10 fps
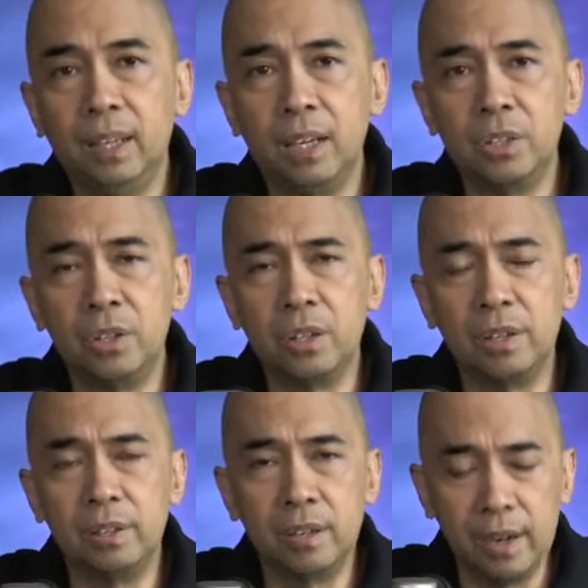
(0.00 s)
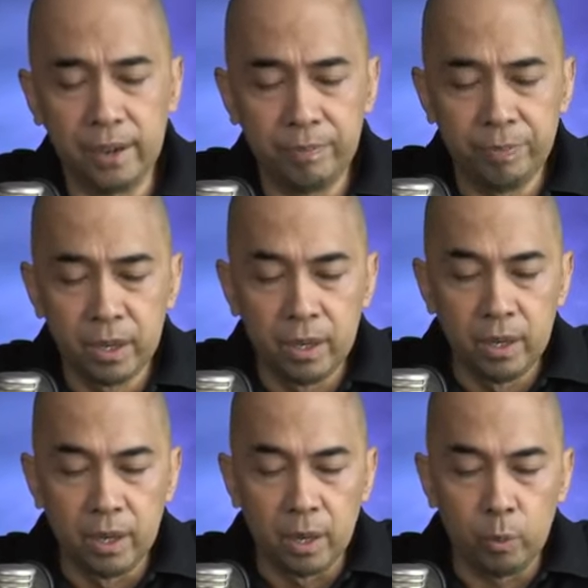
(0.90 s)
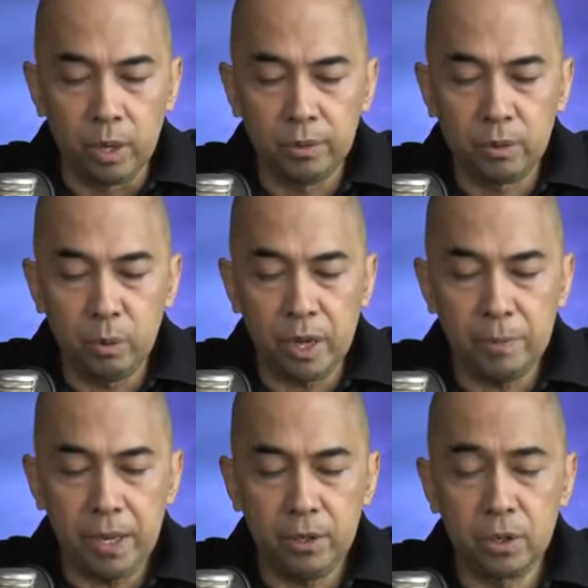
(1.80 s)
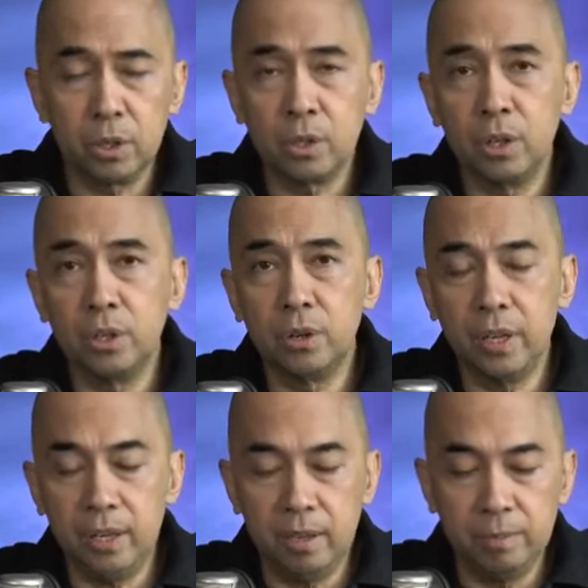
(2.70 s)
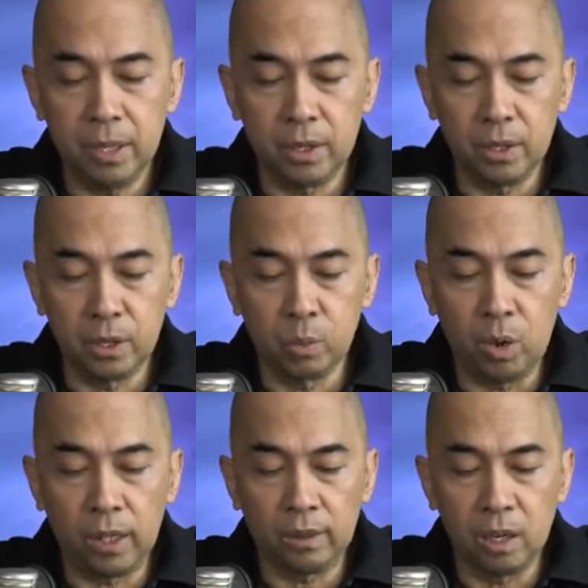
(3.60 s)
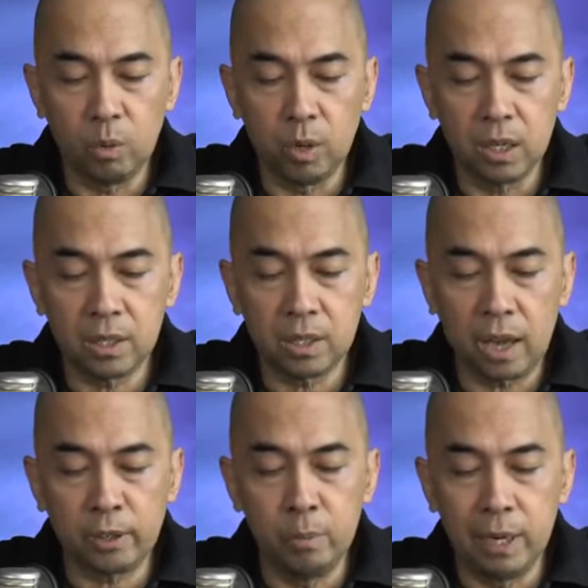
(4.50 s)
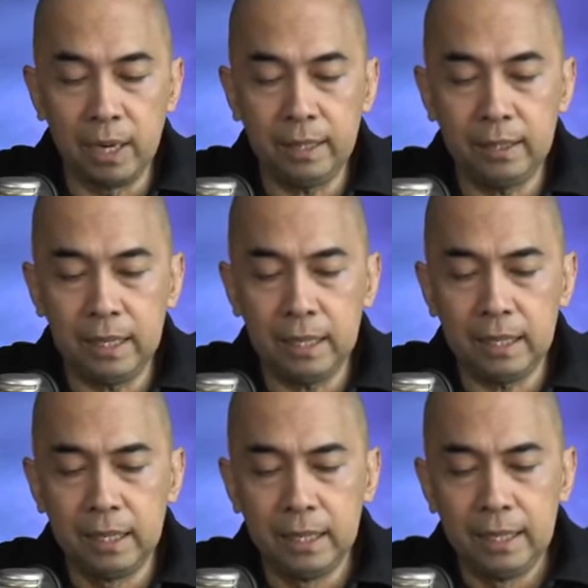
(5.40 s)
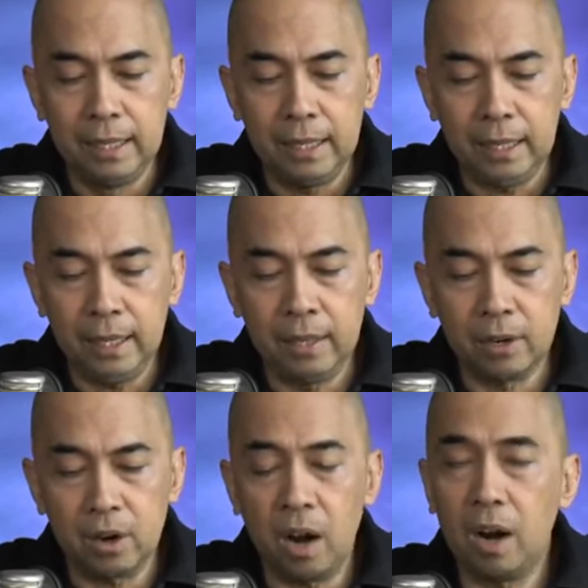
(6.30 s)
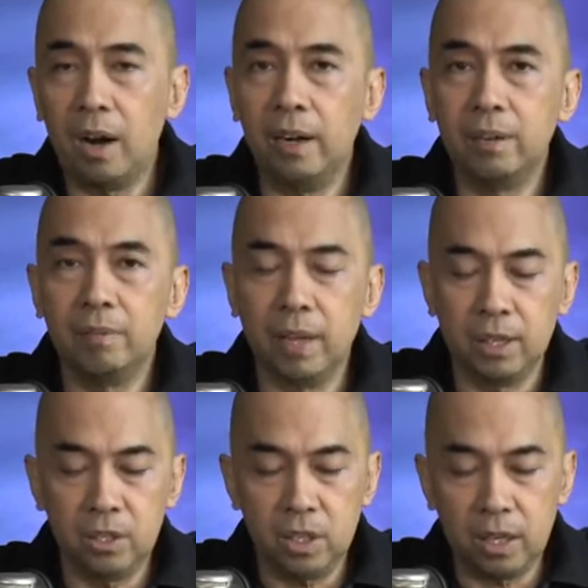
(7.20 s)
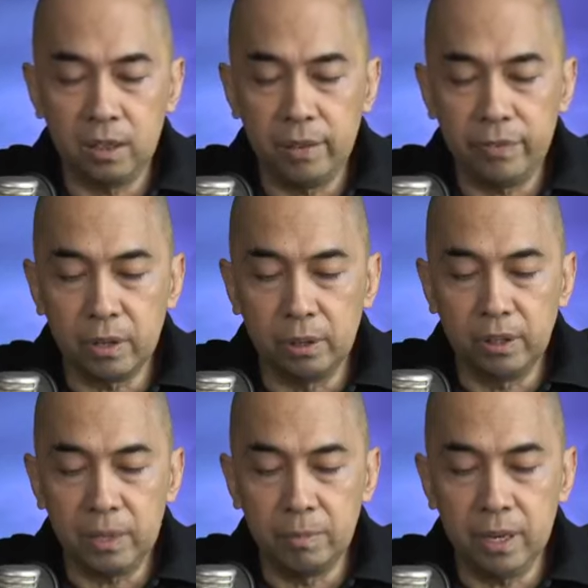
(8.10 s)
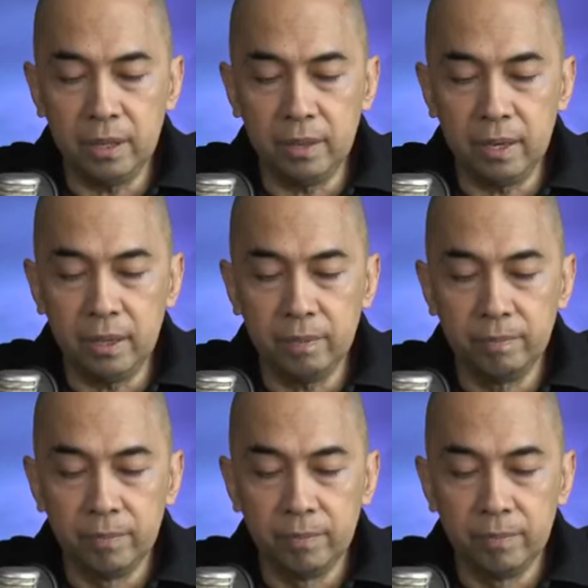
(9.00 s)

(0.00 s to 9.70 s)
Sister Tere went through a major surgery because water was accumulating in her heart and she had difficulty breathing.